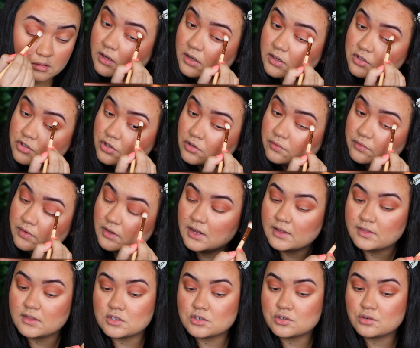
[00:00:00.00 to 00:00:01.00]
I do feel
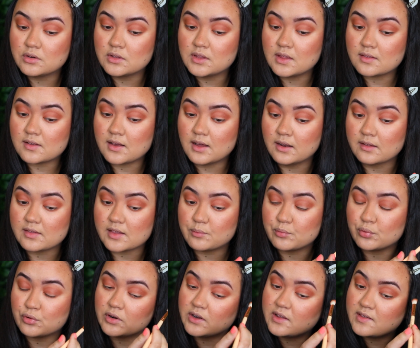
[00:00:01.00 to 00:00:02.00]
like the two of these colors are
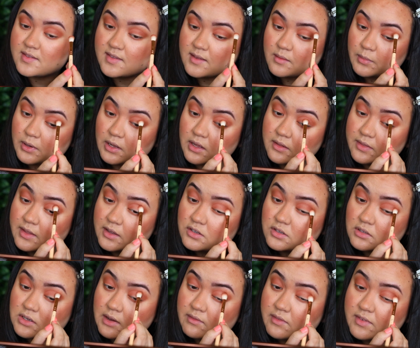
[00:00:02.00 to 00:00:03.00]
pretty similar. They
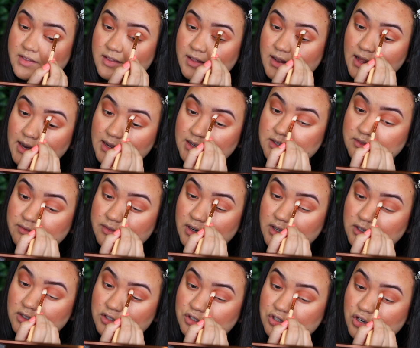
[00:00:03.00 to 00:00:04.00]
do have a slightly
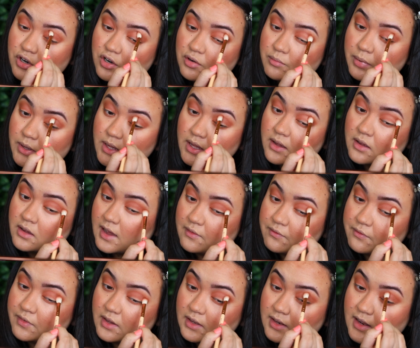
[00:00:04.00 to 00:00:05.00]
different undertone, but I
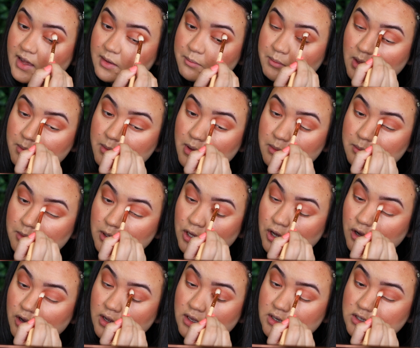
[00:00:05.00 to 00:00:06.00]
feel like maybe I'm going to
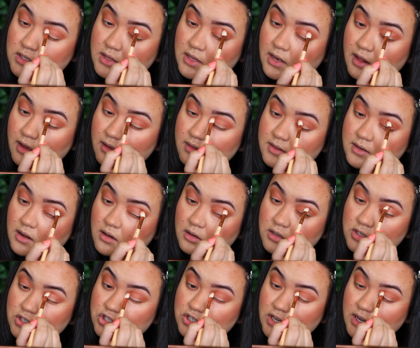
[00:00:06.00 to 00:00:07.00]
go into the next
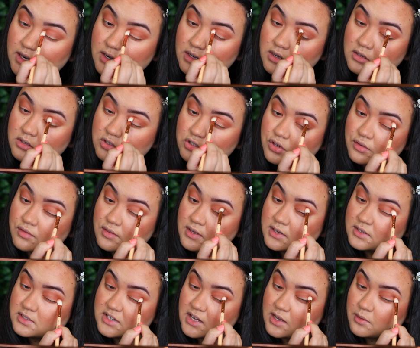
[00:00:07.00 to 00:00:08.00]
darker shade just
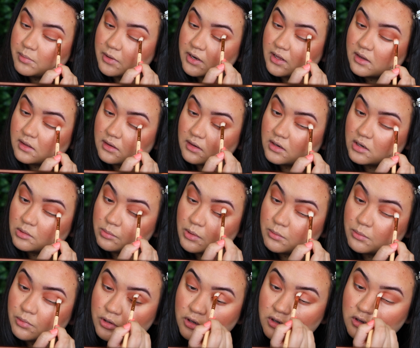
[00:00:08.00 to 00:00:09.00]
to deepen it a little
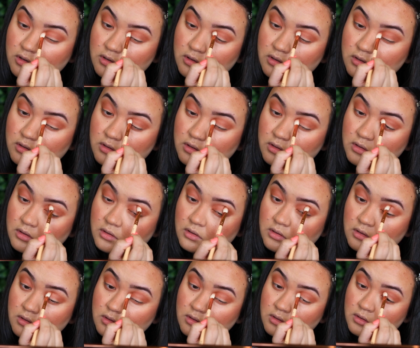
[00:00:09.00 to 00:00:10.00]
bit more.
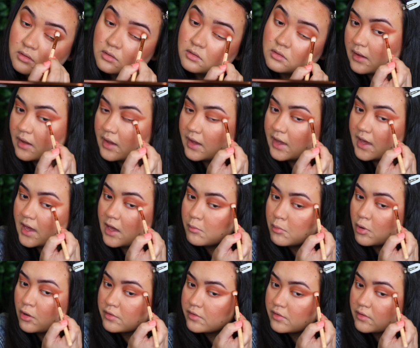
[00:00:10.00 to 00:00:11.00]
I
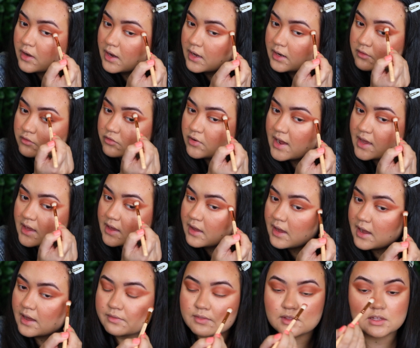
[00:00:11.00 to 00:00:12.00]
am also kind of
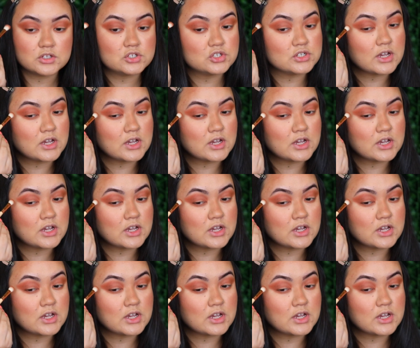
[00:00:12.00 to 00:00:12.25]
dragging out these